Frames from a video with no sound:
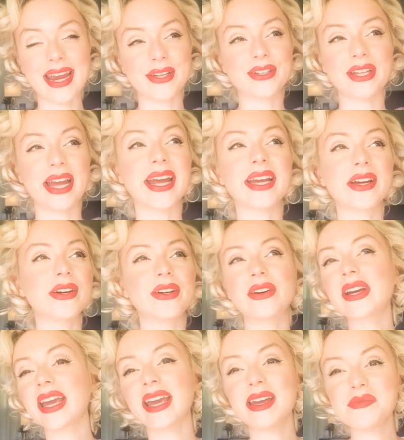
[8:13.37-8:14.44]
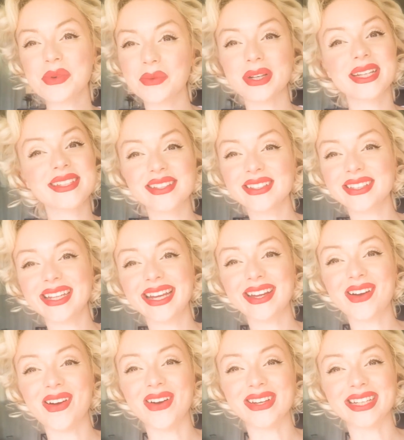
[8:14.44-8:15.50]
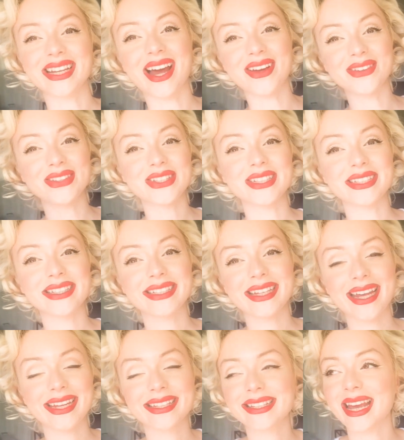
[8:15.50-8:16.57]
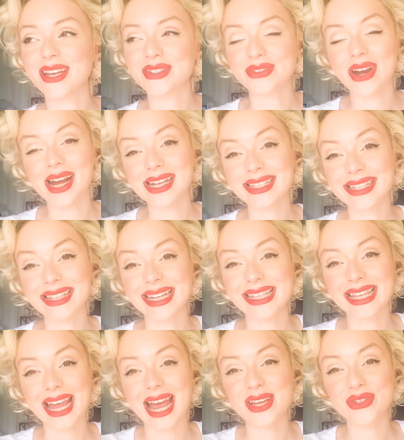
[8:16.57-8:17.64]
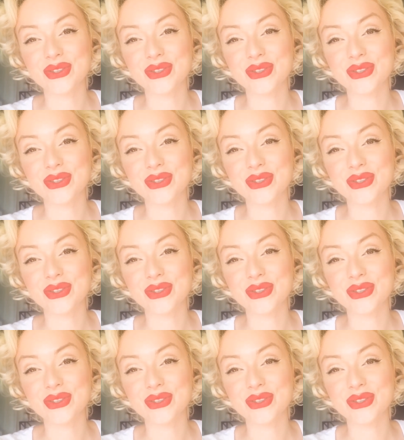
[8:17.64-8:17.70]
And you're like, okay, but what does it look like on, and how would you accessorize and things like that?